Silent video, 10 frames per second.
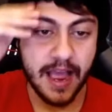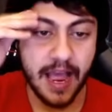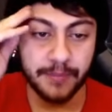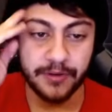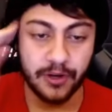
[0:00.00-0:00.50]

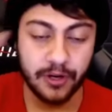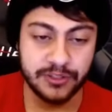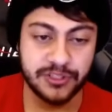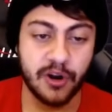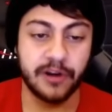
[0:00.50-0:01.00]
I'm your
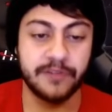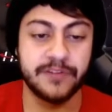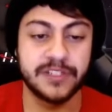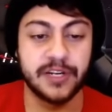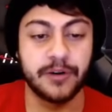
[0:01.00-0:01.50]
host, Darian
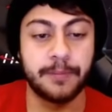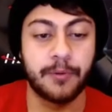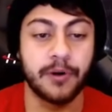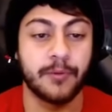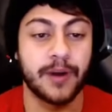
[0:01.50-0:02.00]
Vaziri,
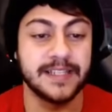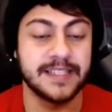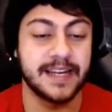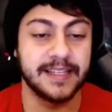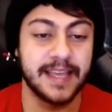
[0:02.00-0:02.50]
born and
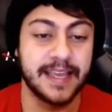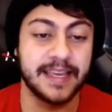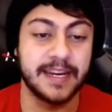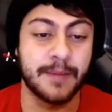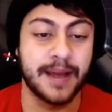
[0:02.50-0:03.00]
raised in LA
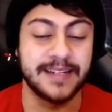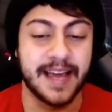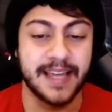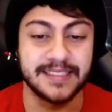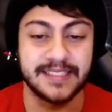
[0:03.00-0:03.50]
and in my
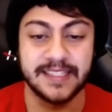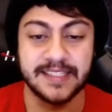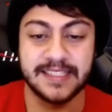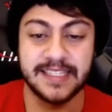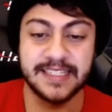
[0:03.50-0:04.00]

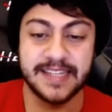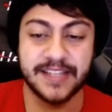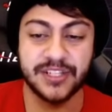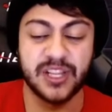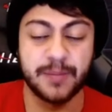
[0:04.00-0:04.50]
19th season
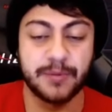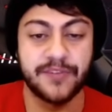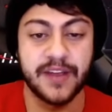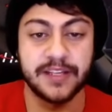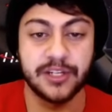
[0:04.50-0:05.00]
as a Clipper
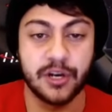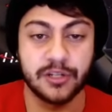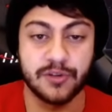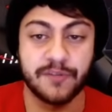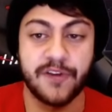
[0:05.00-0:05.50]
fan. You can
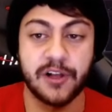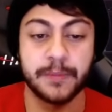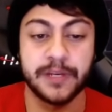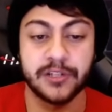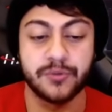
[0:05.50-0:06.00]
also
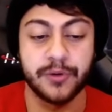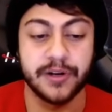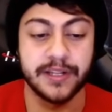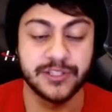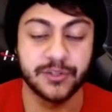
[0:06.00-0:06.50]
follow me on
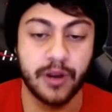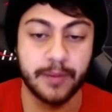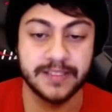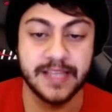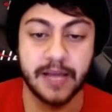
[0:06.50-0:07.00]
Twitter and
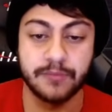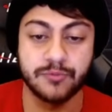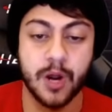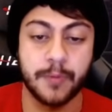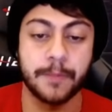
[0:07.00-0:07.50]
Instagram at Dime
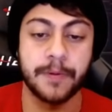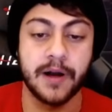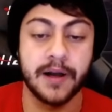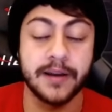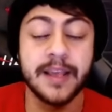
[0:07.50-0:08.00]
Dropper
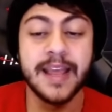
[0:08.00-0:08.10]
Pod